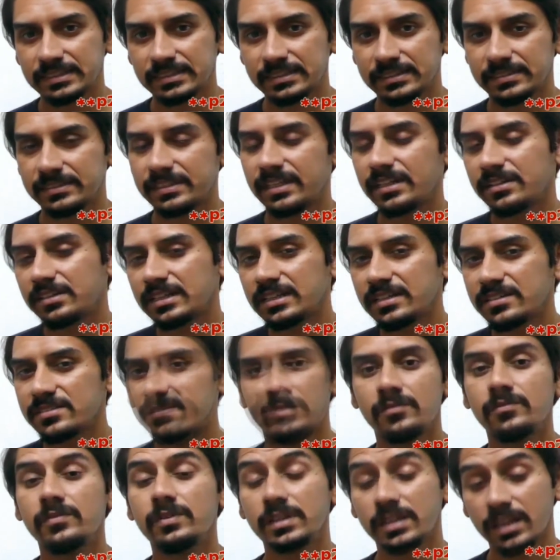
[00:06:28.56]
That is,
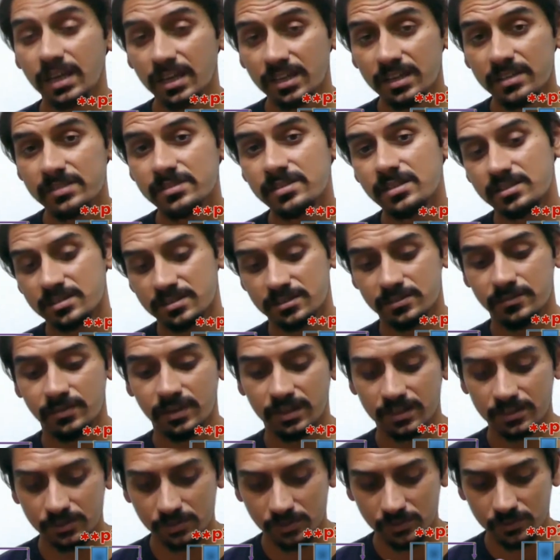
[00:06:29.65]
we can access the
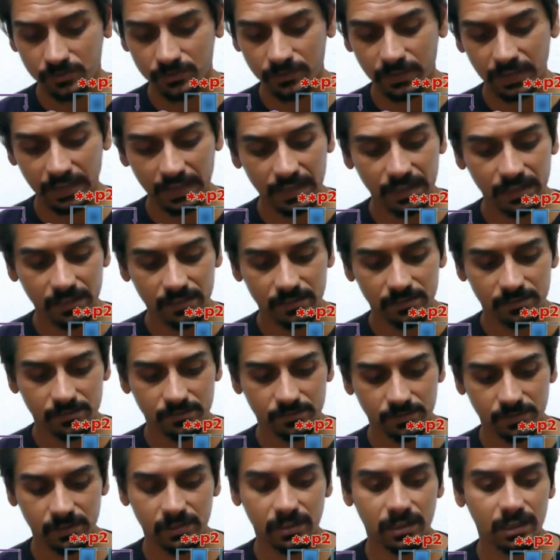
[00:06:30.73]
value of a
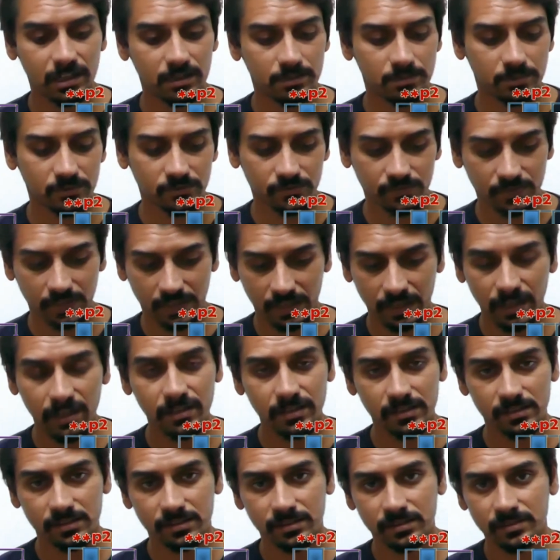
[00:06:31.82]
with the help of
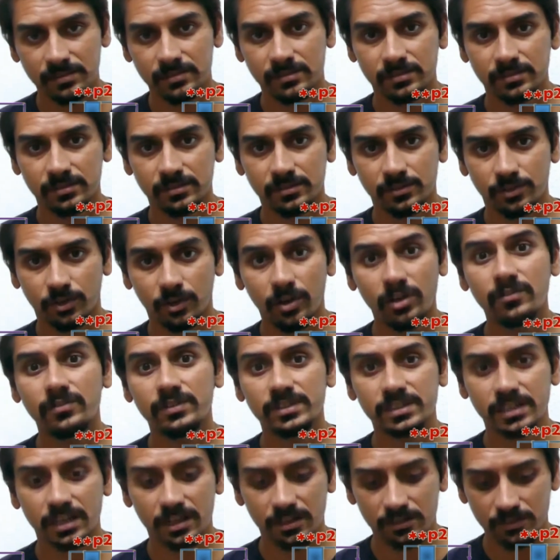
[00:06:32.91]
a, or
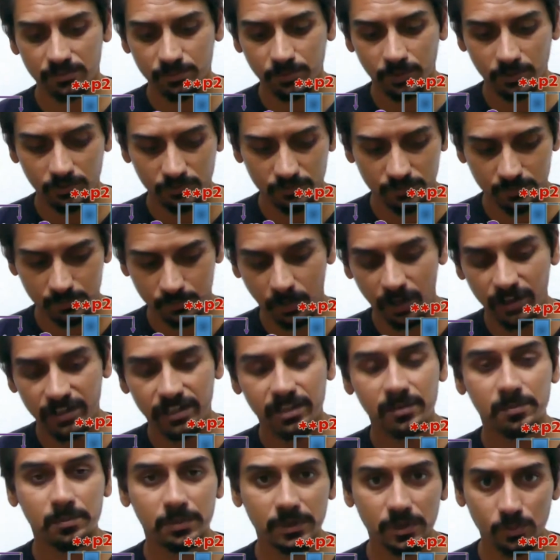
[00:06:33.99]
with the help of
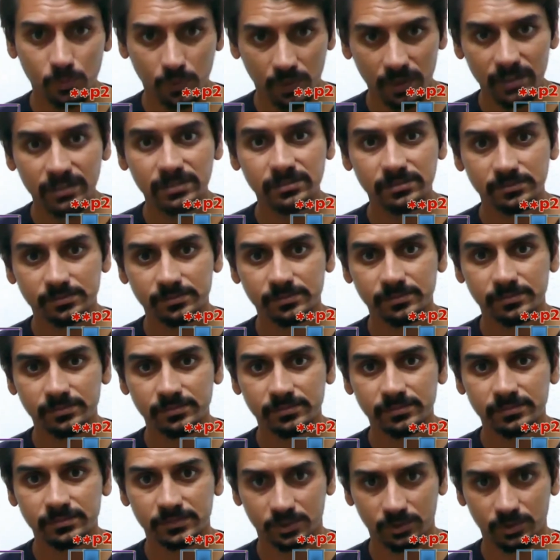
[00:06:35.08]
pointer p1,
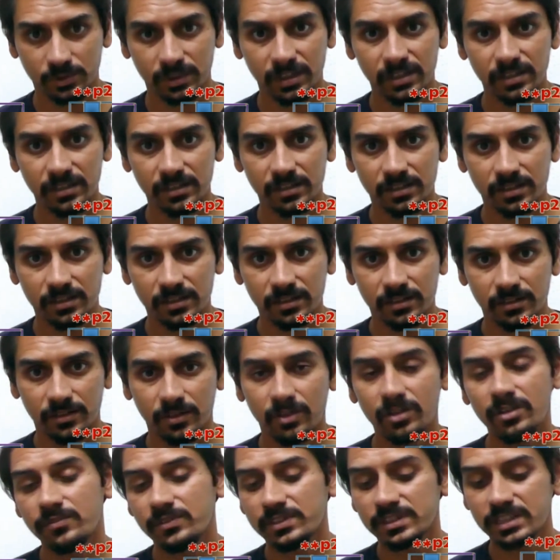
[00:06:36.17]
okay,
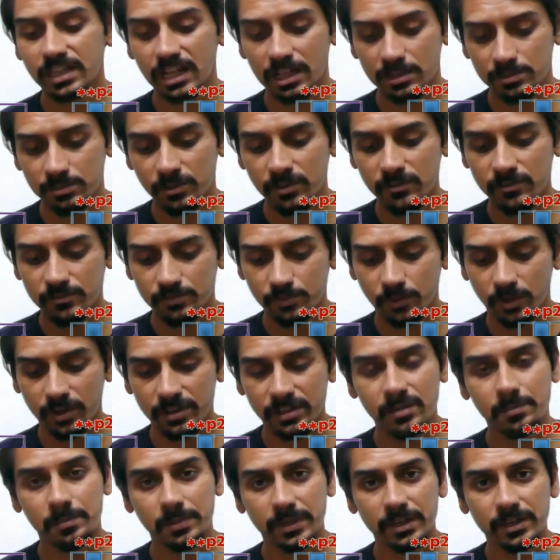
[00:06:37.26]
or with the help of
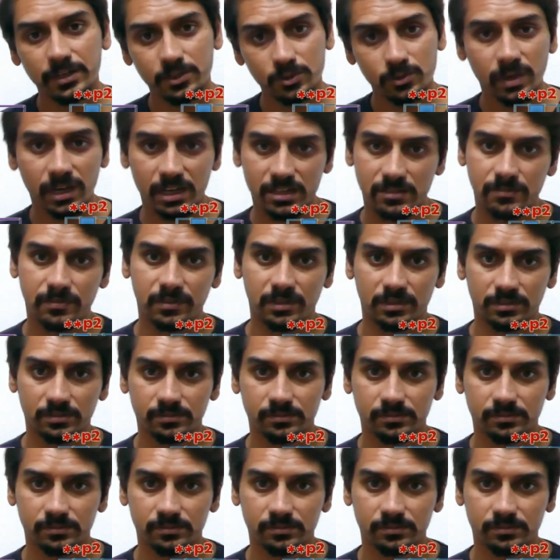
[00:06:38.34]
pointer p2 as well,